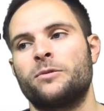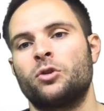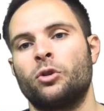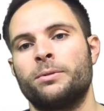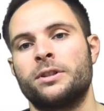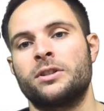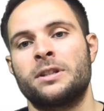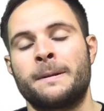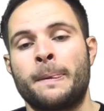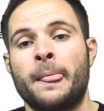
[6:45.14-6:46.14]
tournaments.
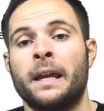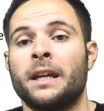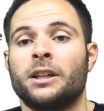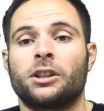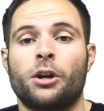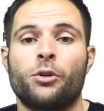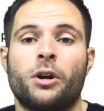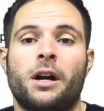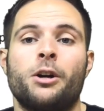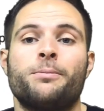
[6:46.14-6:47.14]

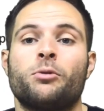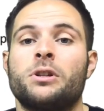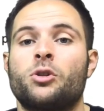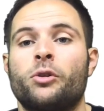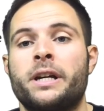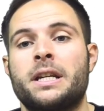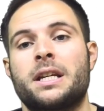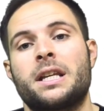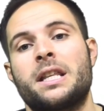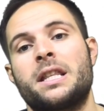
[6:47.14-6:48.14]
So I hope you enjoyed
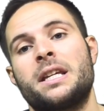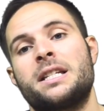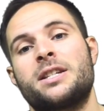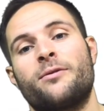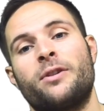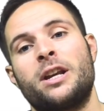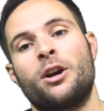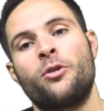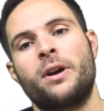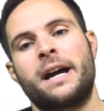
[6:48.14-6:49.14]
this
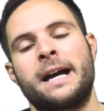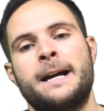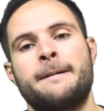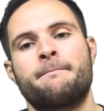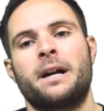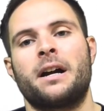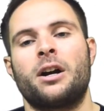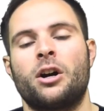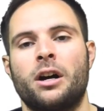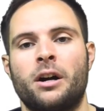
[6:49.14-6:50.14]
video.
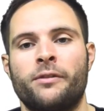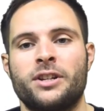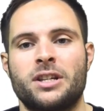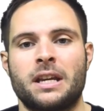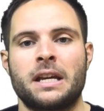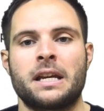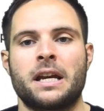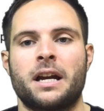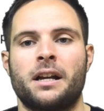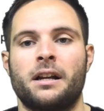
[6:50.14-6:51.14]
Obviously,
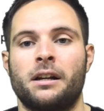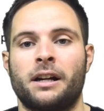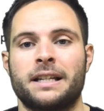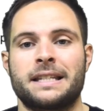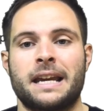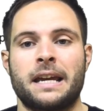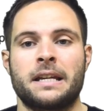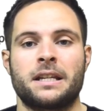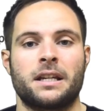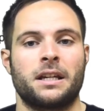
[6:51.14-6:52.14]
like I
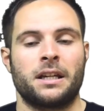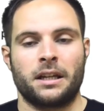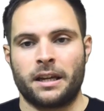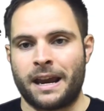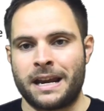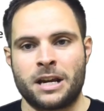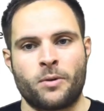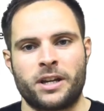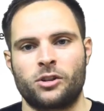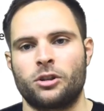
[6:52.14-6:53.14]
said, any
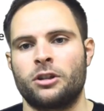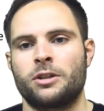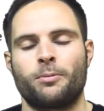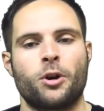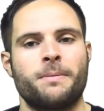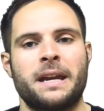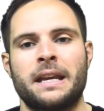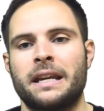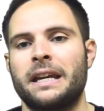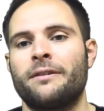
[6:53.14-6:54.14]
questions, put them
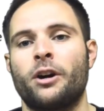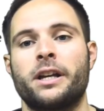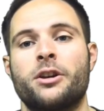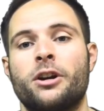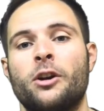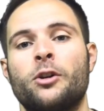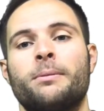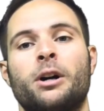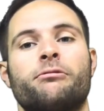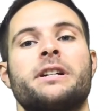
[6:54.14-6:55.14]
in. If I don't know them,
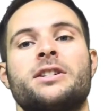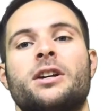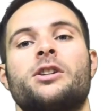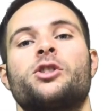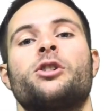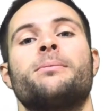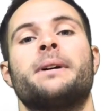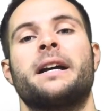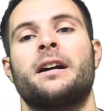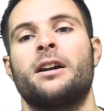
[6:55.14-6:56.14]
I'll research them
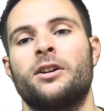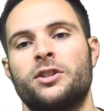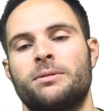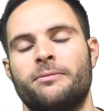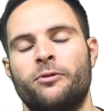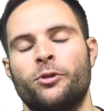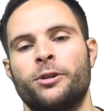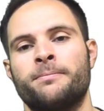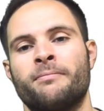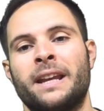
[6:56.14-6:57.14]
and I'll answer them for
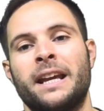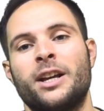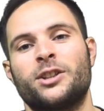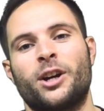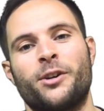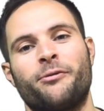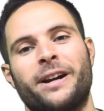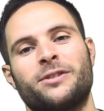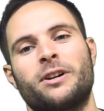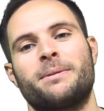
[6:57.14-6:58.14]
you. So
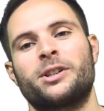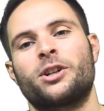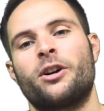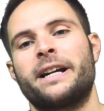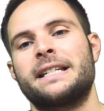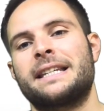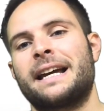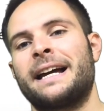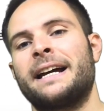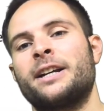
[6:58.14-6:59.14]
thanks very much, guys,
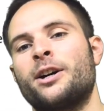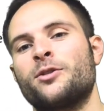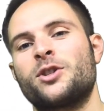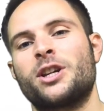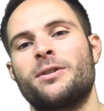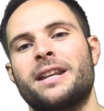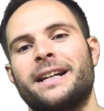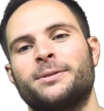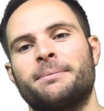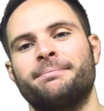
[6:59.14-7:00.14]
and I'll see you in the
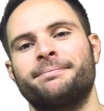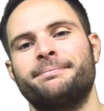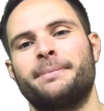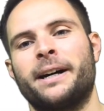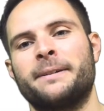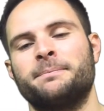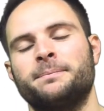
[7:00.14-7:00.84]
next one. Bye.